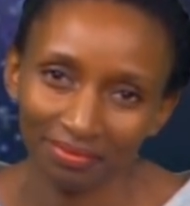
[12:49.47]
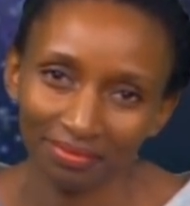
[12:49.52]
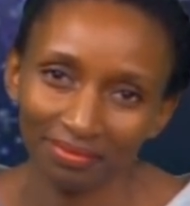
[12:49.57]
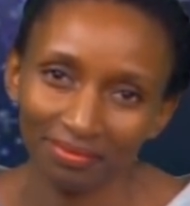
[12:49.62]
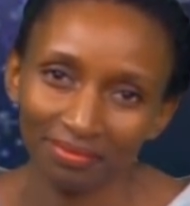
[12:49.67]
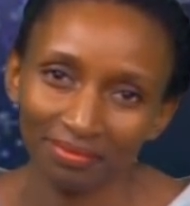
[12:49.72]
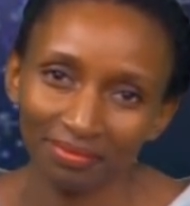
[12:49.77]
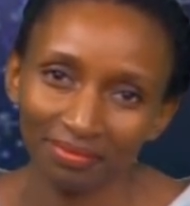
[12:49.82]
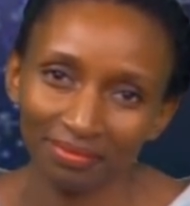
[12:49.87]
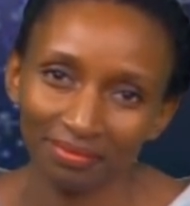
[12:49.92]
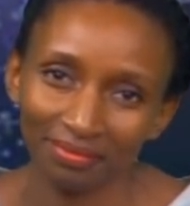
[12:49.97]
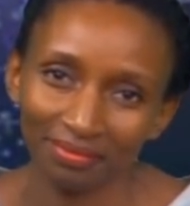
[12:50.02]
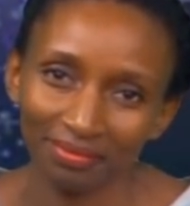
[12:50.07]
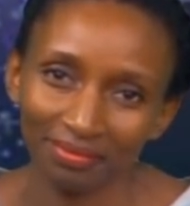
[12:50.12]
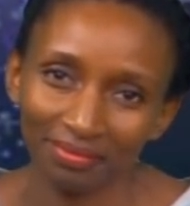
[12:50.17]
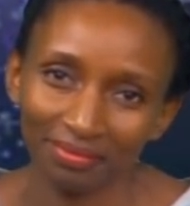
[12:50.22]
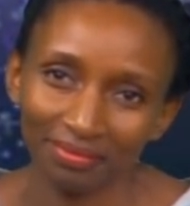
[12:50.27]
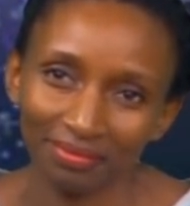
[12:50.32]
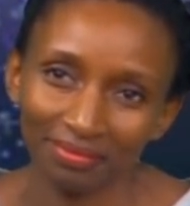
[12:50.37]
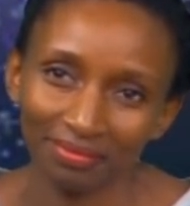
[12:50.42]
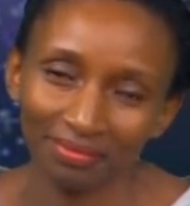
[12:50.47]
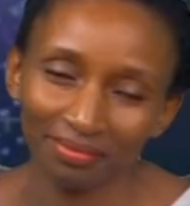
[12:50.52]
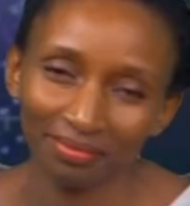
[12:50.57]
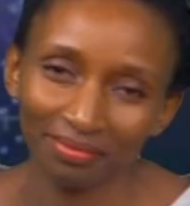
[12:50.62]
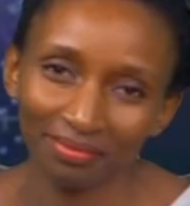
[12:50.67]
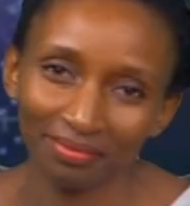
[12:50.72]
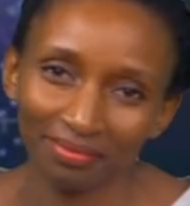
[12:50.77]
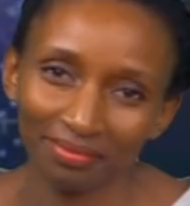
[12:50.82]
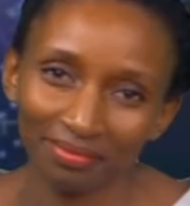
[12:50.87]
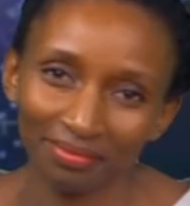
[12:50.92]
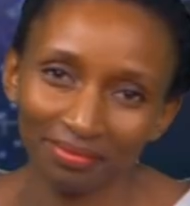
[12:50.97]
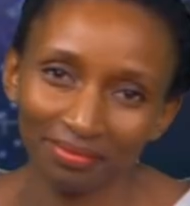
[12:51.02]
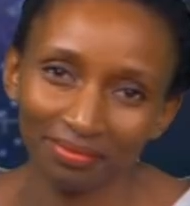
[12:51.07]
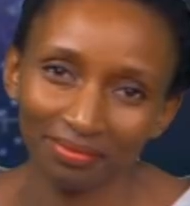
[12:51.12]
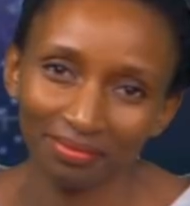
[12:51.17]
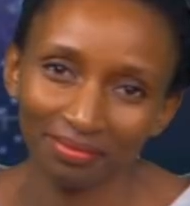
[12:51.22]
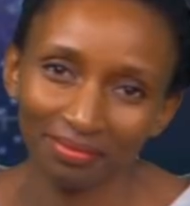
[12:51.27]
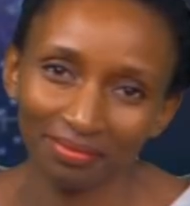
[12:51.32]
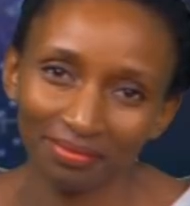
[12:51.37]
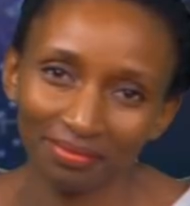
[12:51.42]

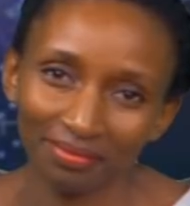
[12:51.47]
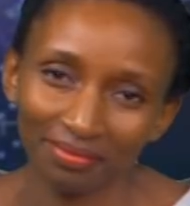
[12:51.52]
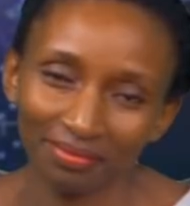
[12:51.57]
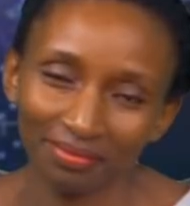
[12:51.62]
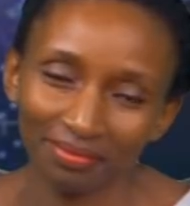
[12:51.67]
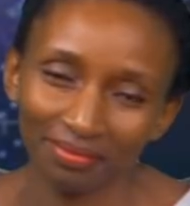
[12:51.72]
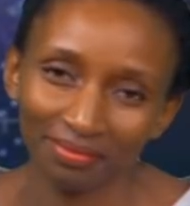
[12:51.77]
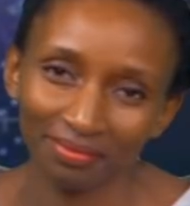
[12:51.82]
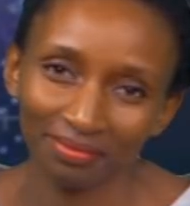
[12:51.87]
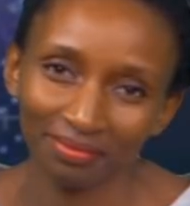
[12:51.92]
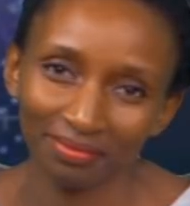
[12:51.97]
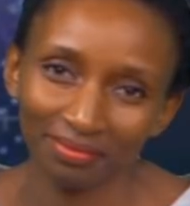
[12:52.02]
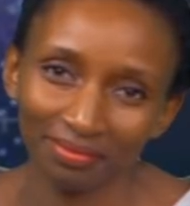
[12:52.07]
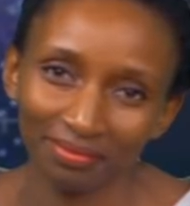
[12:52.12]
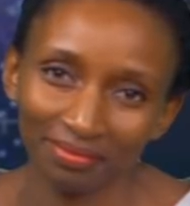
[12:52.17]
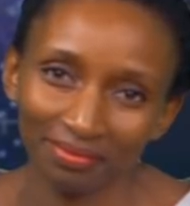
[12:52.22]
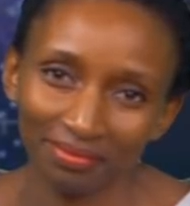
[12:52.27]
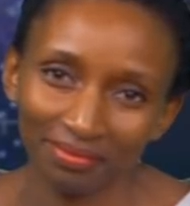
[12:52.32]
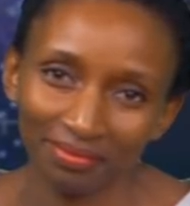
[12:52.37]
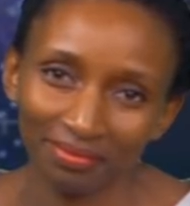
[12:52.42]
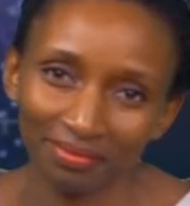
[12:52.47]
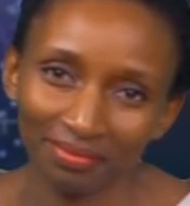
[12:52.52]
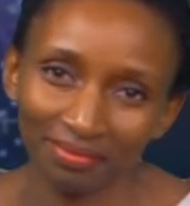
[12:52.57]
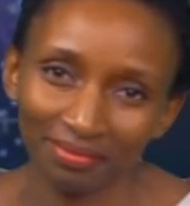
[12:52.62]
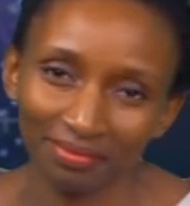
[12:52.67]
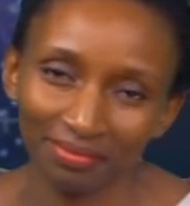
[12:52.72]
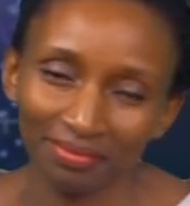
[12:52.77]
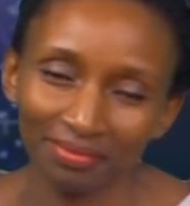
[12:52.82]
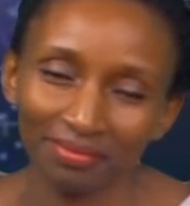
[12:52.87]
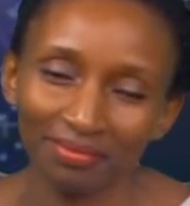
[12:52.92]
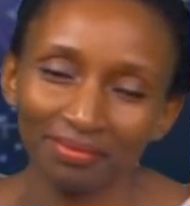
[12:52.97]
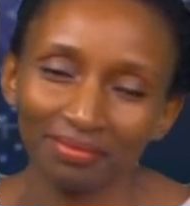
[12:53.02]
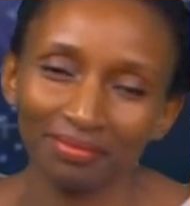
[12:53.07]
No words are spoken by the person on screen.